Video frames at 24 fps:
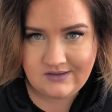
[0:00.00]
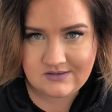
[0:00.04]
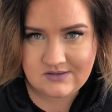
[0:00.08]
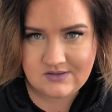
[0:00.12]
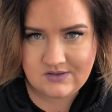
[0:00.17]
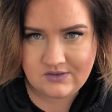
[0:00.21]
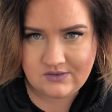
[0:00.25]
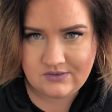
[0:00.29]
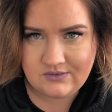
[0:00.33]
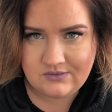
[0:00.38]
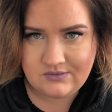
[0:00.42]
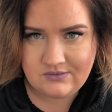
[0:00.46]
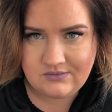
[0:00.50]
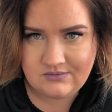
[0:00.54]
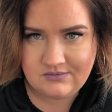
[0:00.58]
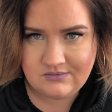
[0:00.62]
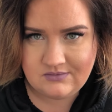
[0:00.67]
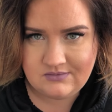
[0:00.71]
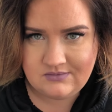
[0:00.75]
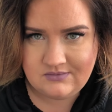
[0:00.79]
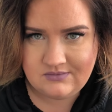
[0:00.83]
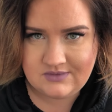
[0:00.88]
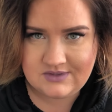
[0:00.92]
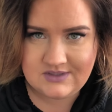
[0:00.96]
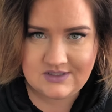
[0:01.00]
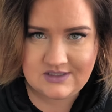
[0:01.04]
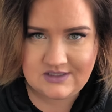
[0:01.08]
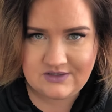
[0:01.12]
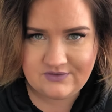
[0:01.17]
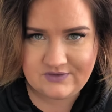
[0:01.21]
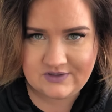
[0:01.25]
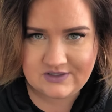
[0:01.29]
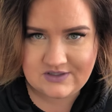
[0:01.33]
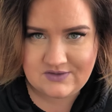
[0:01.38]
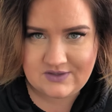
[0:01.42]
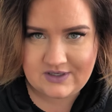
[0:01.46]
so what's the
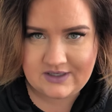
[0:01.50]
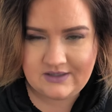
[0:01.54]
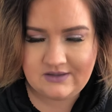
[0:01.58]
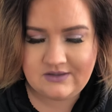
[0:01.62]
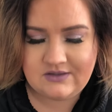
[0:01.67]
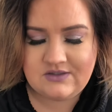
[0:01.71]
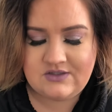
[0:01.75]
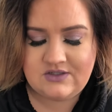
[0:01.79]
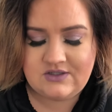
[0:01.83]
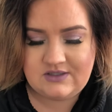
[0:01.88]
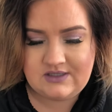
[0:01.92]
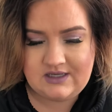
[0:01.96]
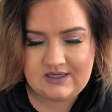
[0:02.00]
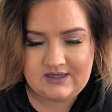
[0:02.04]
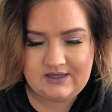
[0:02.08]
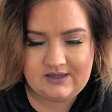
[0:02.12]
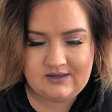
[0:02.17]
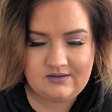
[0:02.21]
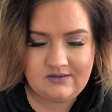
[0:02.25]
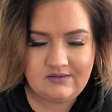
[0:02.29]
difference, right? Just kidding.